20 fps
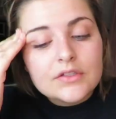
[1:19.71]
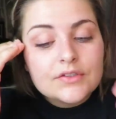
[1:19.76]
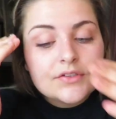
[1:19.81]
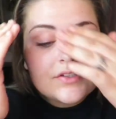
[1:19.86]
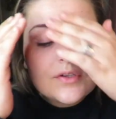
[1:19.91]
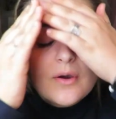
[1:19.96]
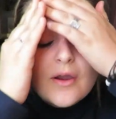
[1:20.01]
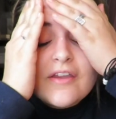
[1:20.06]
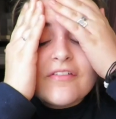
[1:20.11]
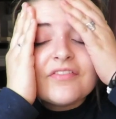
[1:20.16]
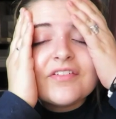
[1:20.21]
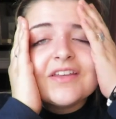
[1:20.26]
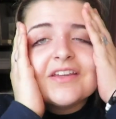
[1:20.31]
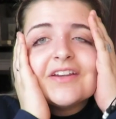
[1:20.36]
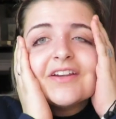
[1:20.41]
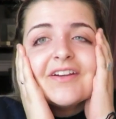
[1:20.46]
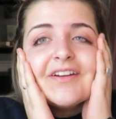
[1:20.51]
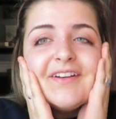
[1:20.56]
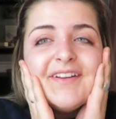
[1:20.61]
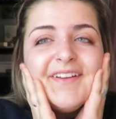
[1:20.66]
So I
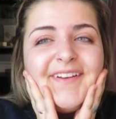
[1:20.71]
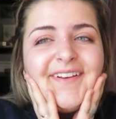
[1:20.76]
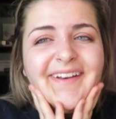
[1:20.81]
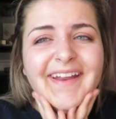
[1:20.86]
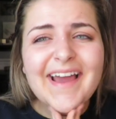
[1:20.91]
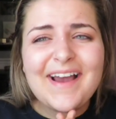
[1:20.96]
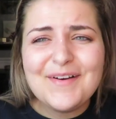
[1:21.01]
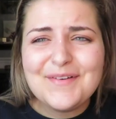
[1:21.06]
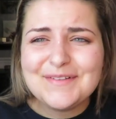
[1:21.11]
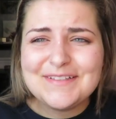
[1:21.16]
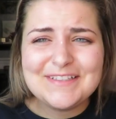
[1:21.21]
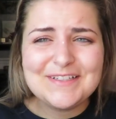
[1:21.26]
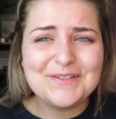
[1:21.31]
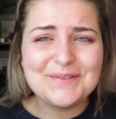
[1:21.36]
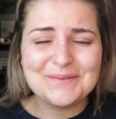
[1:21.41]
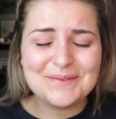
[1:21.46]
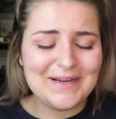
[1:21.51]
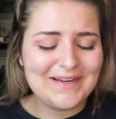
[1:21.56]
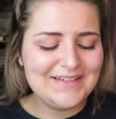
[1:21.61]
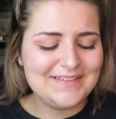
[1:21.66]
figured now is a
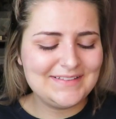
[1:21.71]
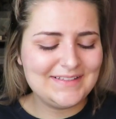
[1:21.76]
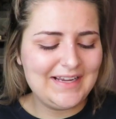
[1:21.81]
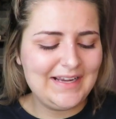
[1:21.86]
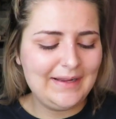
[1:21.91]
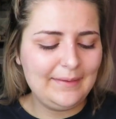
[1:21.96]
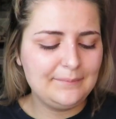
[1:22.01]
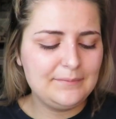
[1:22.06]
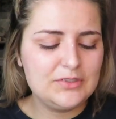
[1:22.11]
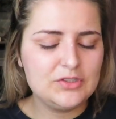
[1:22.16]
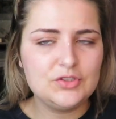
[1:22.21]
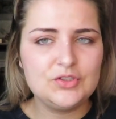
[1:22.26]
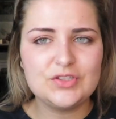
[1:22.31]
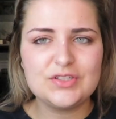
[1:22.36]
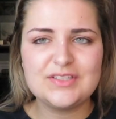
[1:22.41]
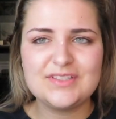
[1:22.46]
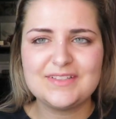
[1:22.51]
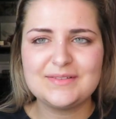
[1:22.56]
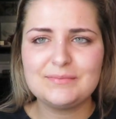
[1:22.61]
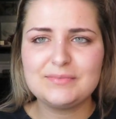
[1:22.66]
great time to
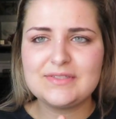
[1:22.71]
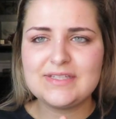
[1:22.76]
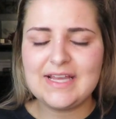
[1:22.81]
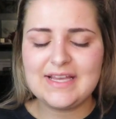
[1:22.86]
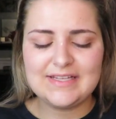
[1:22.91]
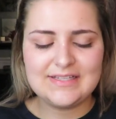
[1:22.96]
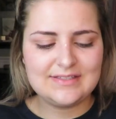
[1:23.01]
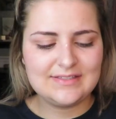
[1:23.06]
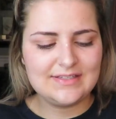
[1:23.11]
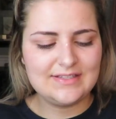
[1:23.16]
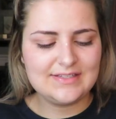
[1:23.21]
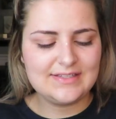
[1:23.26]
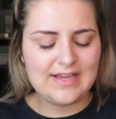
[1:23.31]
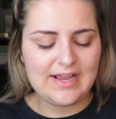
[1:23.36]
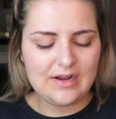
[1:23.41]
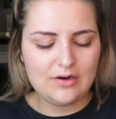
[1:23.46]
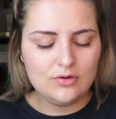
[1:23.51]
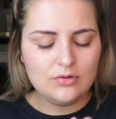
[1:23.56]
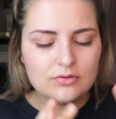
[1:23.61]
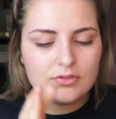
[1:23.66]
just test this
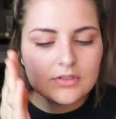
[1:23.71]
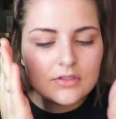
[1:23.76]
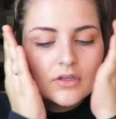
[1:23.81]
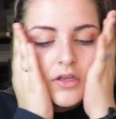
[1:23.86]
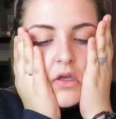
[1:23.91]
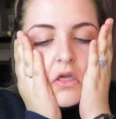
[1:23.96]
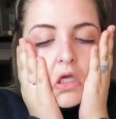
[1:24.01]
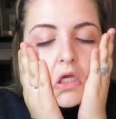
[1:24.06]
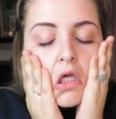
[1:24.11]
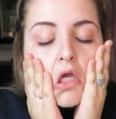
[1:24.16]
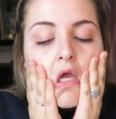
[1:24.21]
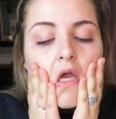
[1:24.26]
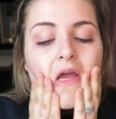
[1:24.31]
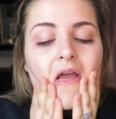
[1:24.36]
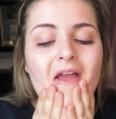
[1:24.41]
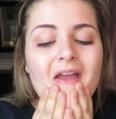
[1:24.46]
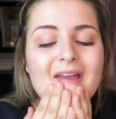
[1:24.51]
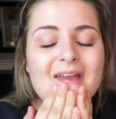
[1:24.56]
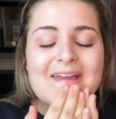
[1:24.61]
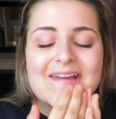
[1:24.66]
out
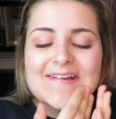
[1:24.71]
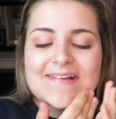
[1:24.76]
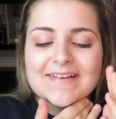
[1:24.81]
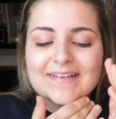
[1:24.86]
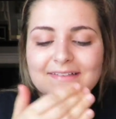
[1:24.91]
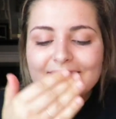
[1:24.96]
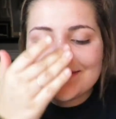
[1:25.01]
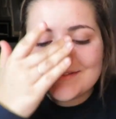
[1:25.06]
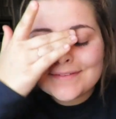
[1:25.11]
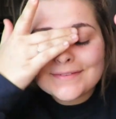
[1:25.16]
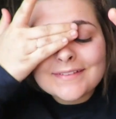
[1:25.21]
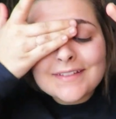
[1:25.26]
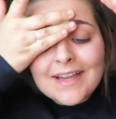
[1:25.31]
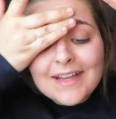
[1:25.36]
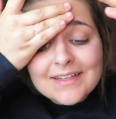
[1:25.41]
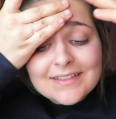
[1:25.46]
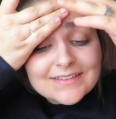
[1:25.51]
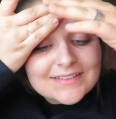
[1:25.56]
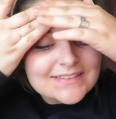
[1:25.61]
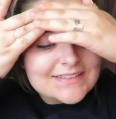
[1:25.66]
and
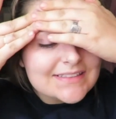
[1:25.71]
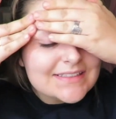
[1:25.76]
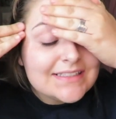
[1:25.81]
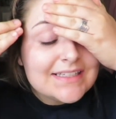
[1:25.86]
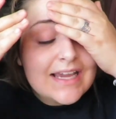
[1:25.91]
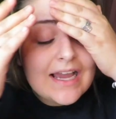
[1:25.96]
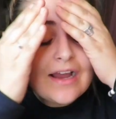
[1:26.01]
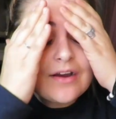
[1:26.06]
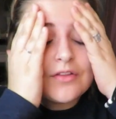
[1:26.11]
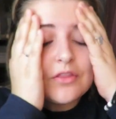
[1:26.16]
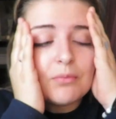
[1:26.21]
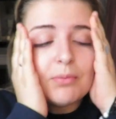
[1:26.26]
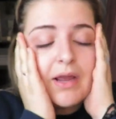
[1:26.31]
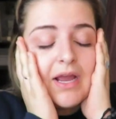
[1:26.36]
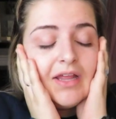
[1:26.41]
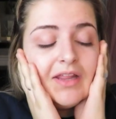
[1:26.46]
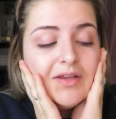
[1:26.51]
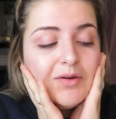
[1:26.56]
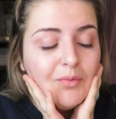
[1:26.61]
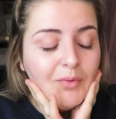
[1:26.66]
kind of see how the
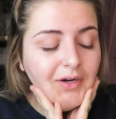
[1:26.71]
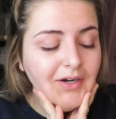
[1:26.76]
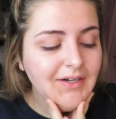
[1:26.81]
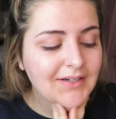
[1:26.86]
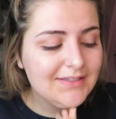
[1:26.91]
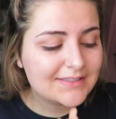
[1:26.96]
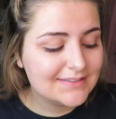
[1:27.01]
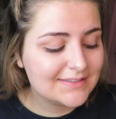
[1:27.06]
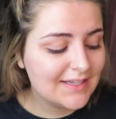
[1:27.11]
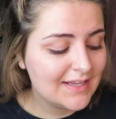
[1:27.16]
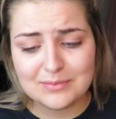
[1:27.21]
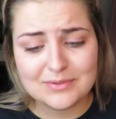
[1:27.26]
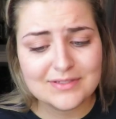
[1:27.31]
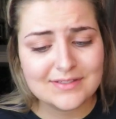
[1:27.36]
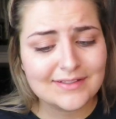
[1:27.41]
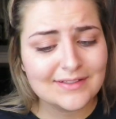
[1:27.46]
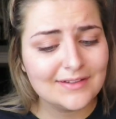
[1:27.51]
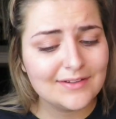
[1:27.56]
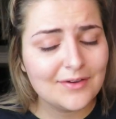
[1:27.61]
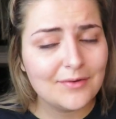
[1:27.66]
palette works. I'm
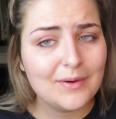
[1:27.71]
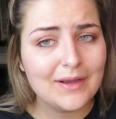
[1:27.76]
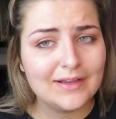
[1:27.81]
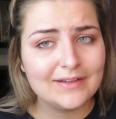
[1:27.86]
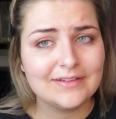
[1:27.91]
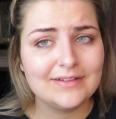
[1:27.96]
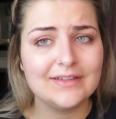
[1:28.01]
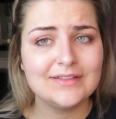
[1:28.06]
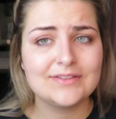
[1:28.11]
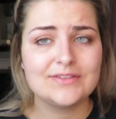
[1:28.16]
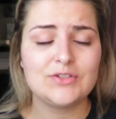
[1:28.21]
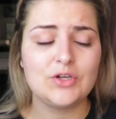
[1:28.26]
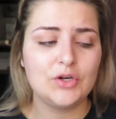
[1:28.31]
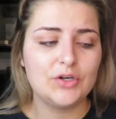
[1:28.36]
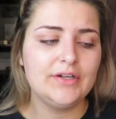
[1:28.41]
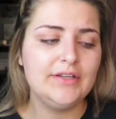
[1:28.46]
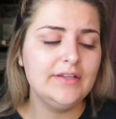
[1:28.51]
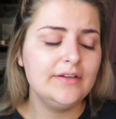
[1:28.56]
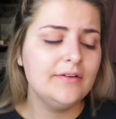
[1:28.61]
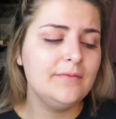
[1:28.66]
just going to go ahead and get
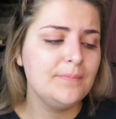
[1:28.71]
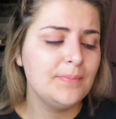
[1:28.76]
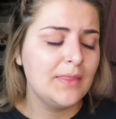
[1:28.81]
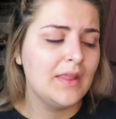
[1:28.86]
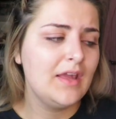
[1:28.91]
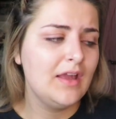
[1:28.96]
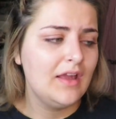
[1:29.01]
started.